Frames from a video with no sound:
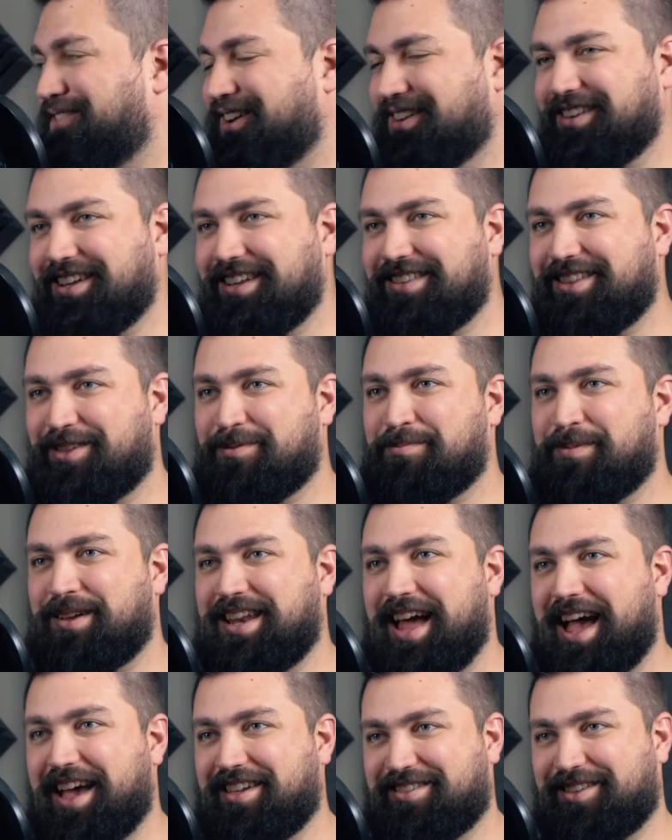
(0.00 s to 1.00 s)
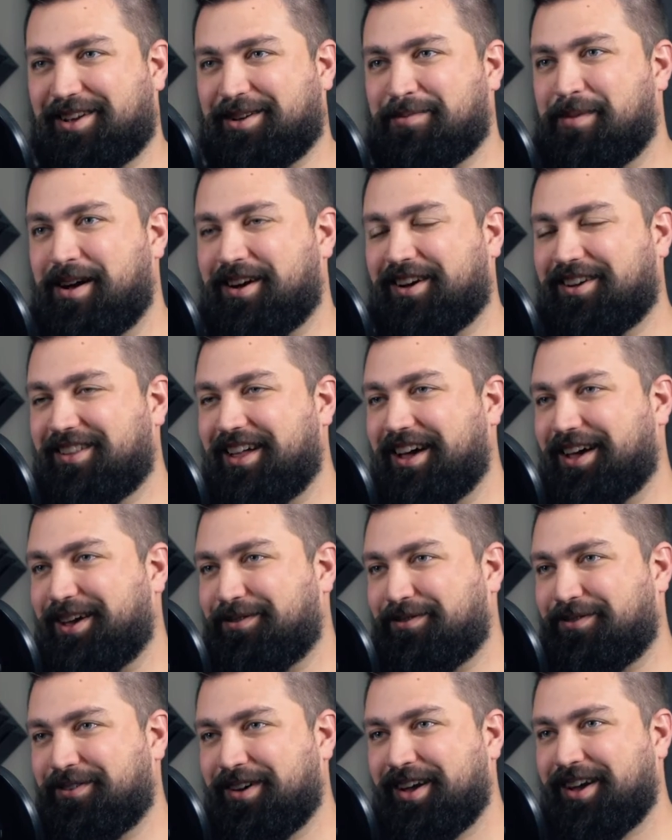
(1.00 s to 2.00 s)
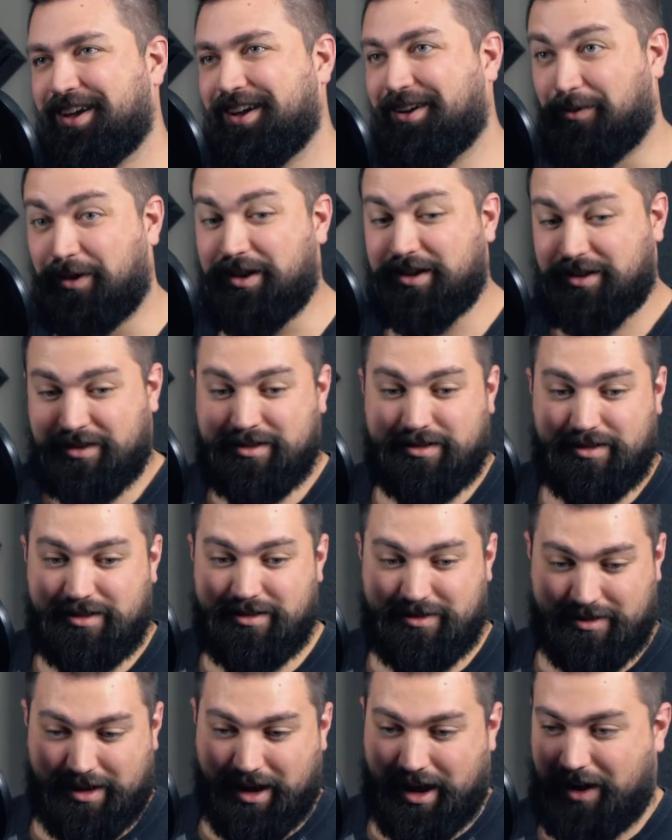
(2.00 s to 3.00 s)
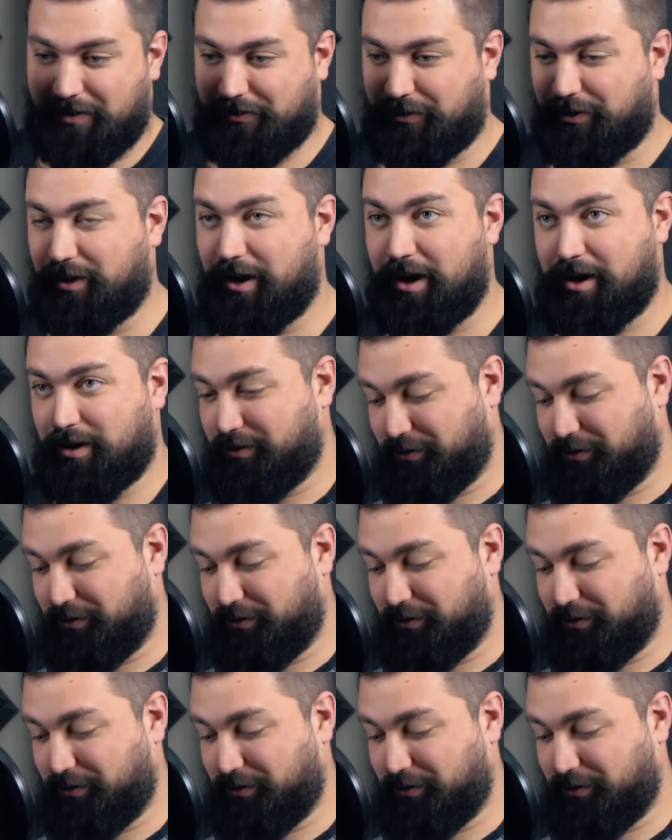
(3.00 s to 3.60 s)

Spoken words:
to lead this monastic monk life when, for all